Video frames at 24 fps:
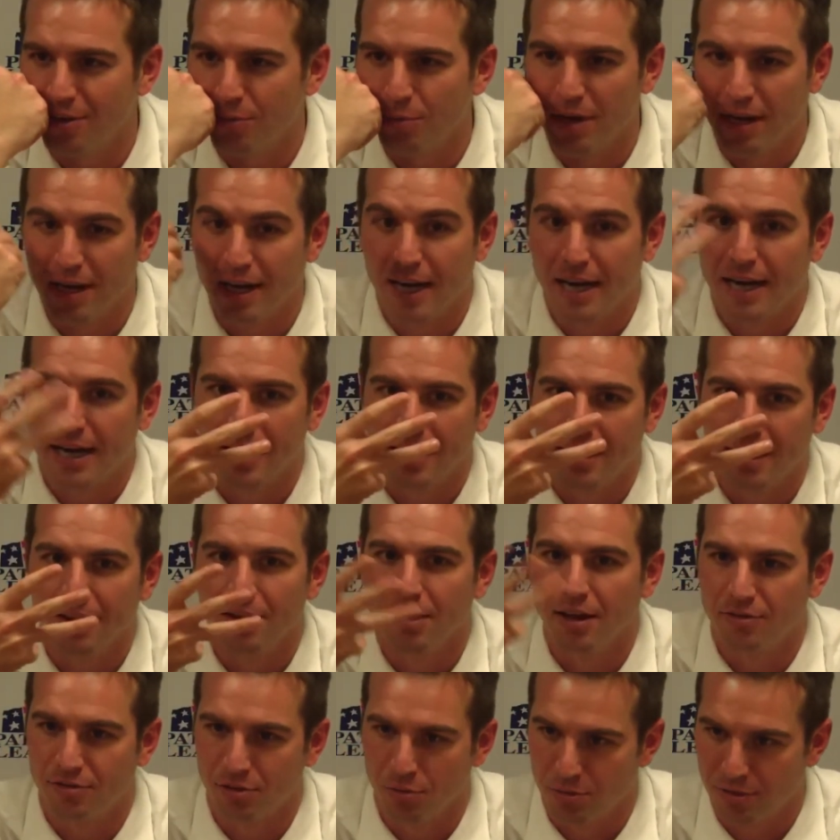and, and it,
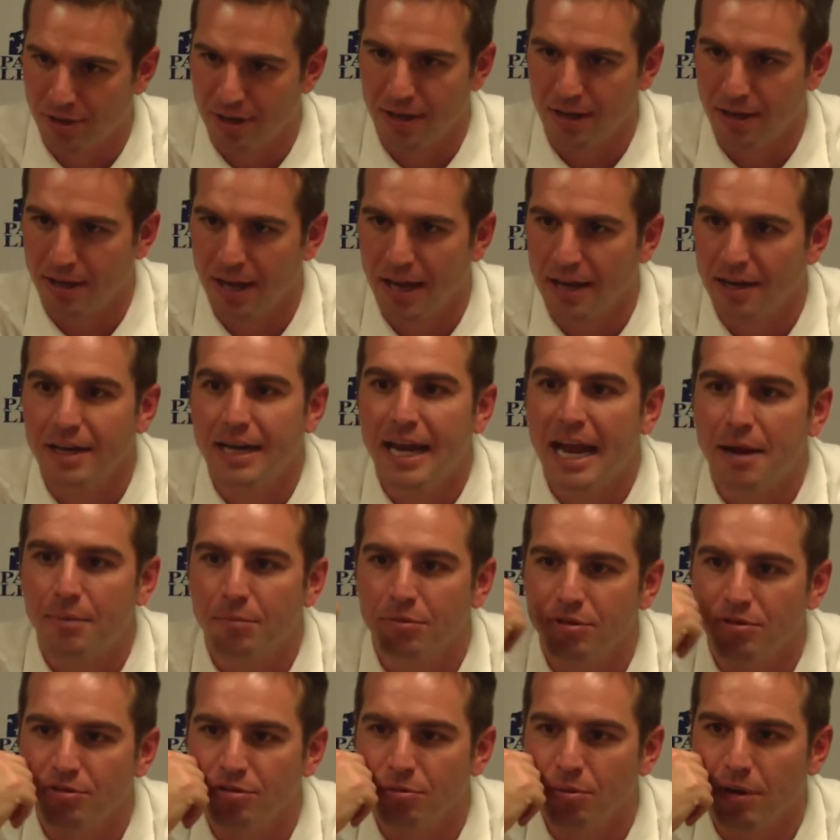unless it was at an end of game
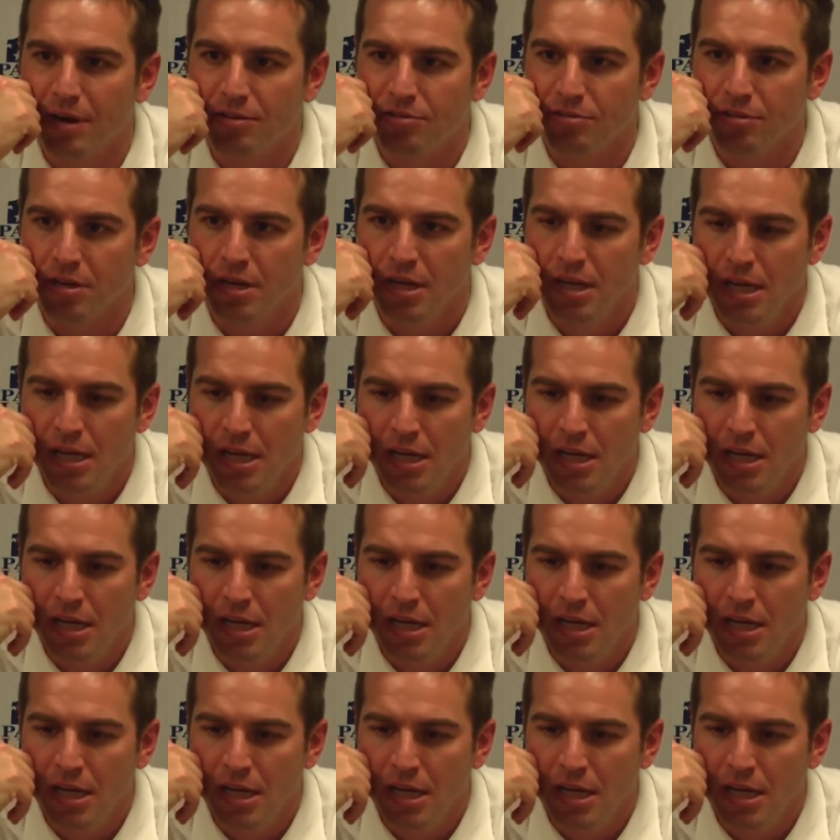situation.